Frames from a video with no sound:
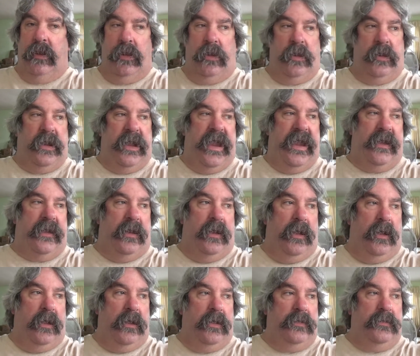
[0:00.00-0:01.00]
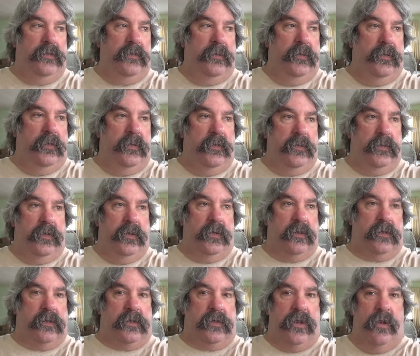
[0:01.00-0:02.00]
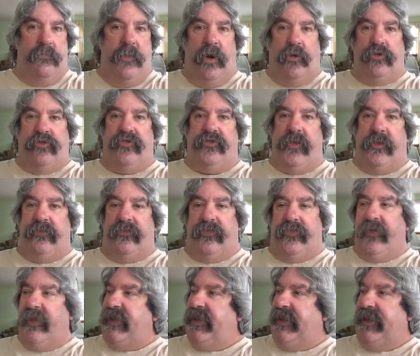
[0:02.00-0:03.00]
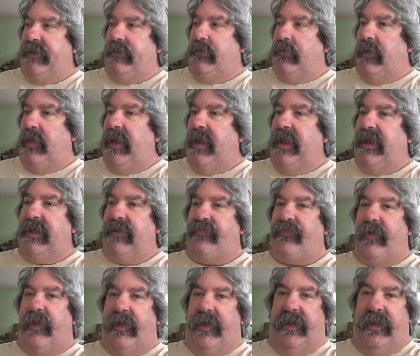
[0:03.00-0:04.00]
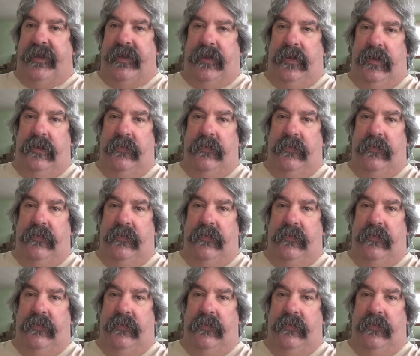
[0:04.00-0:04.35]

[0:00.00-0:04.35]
at a commotion scene or anything.